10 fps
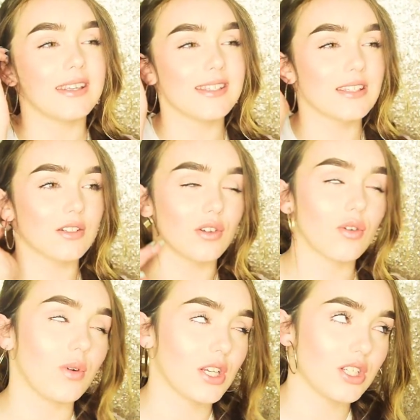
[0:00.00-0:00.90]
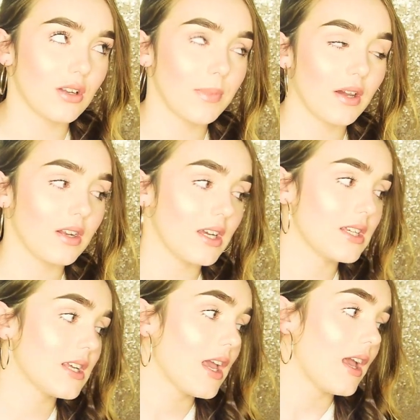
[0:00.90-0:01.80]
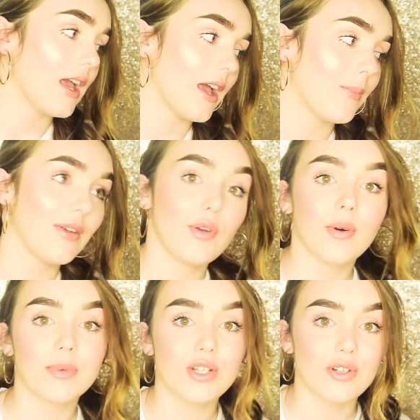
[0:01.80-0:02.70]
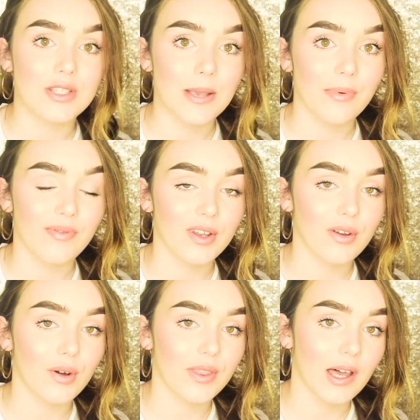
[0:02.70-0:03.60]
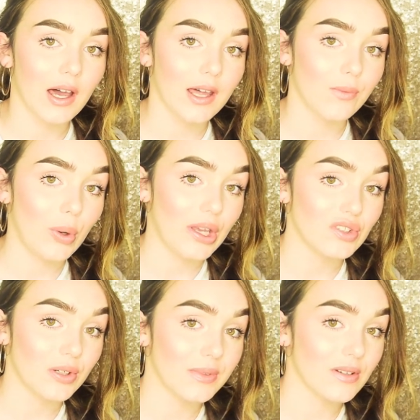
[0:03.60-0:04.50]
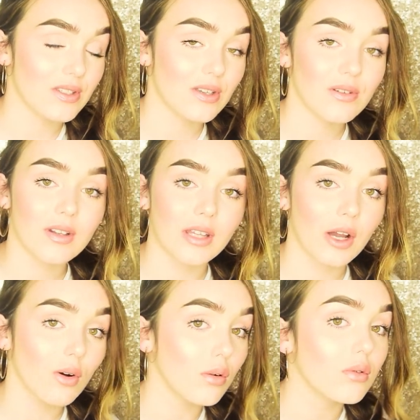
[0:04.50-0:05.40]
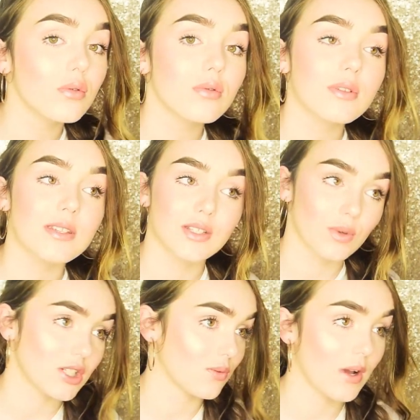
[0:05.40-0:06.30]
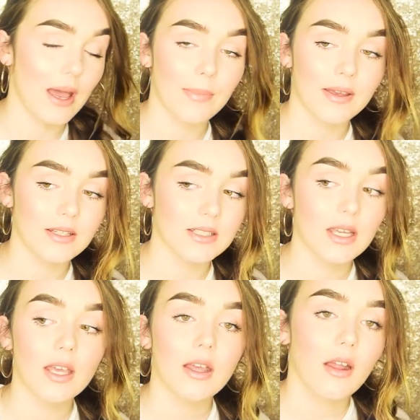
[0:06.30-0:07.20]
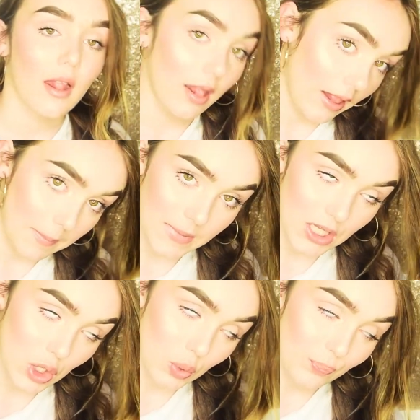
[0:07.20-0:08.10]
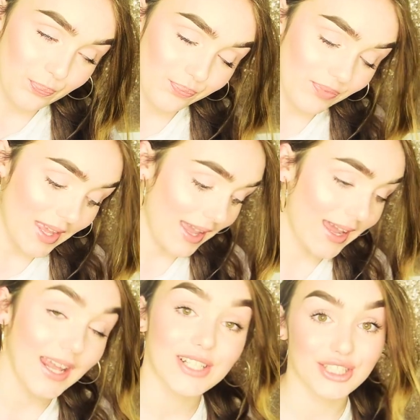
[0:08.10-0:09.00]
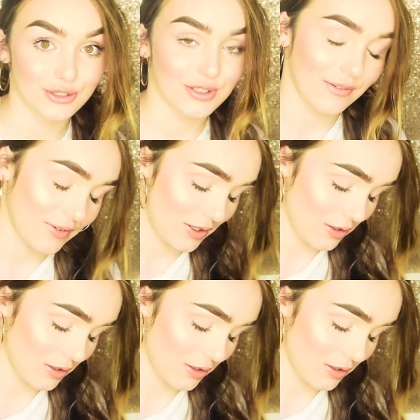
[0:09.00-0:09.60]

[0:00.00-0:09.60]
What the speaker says: This is another question about it. If you want me to do a separate video on that and why I dropped out of school and that whole situation, what happened, let me know and I shall do that for